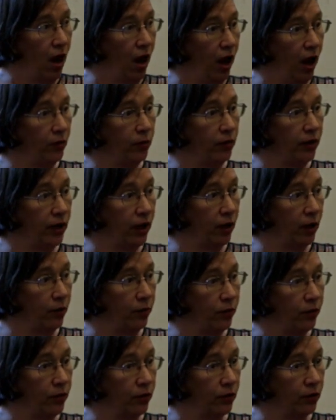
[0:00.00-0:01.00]
I would
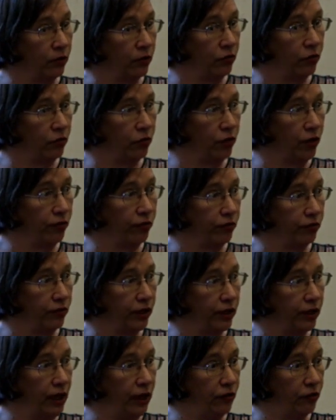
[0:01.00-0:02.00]
help the 2 younger
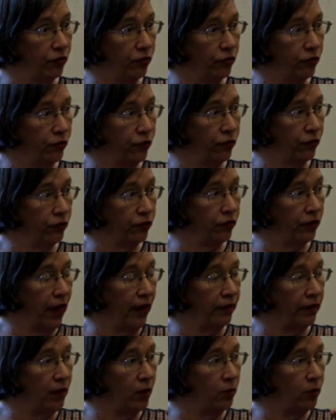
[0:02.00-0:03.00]
teenagers first,
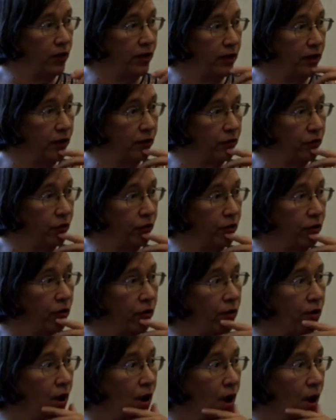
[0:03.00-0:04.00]
and then we'd get to
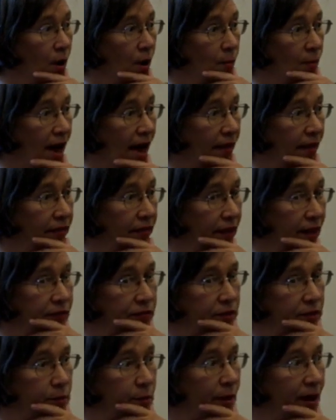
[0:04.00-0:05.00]
her math
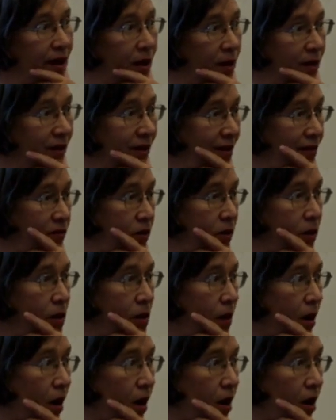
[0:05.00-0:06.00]
lesson about 11
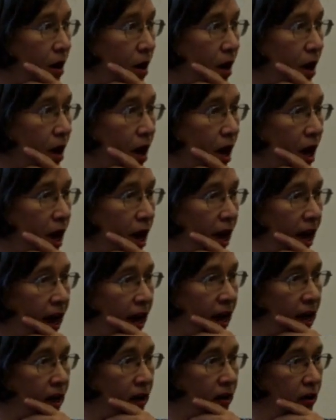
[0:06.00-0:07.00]
o'clock.
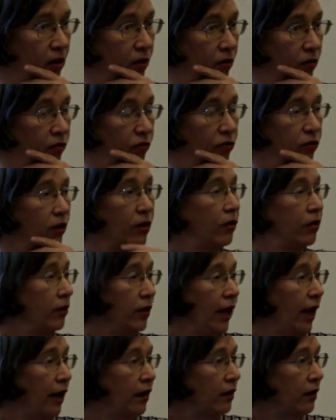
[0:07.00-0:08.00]
And she couldn't
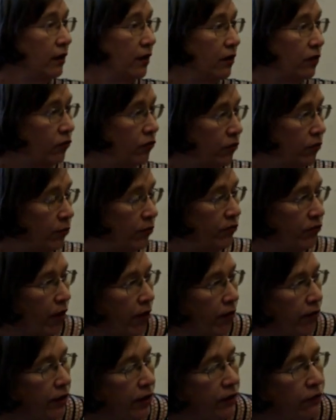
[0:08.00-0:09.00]
handle it. She was
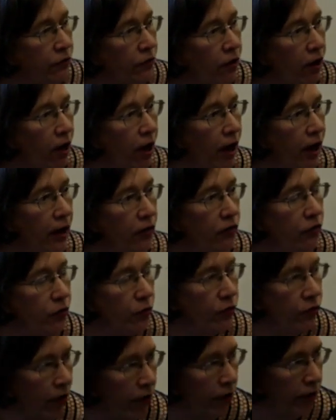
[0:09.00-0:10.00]
already fried, she
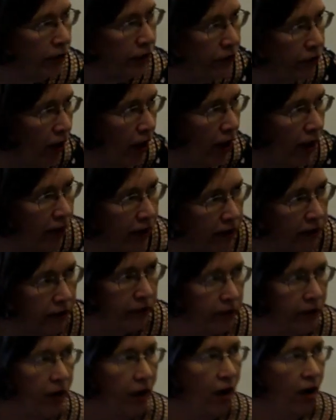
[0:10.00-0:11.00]
was already
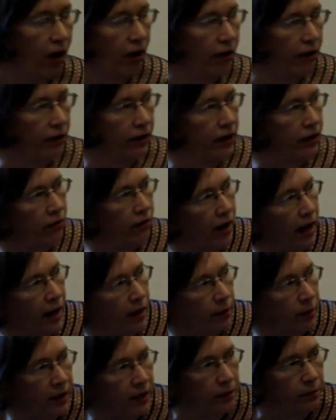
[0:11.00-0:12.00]
tired, already
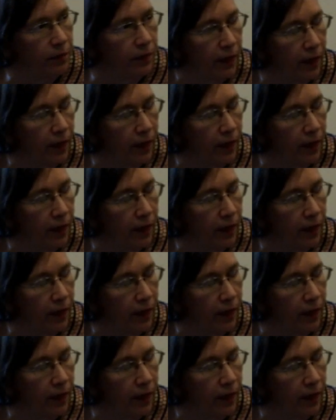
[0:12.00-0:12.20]
crabby.